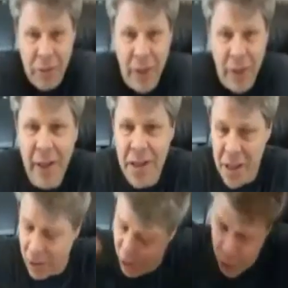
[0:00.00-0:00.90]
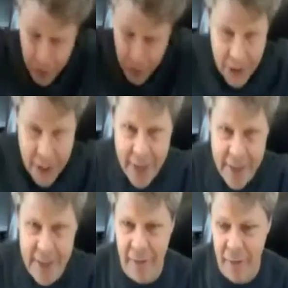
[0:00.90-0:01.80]
If Leland sells, two hundred
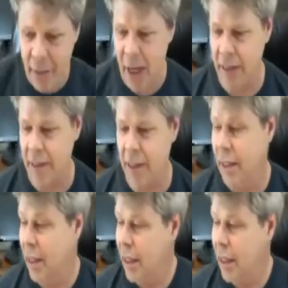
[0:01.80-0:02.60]
ninety-seven bucks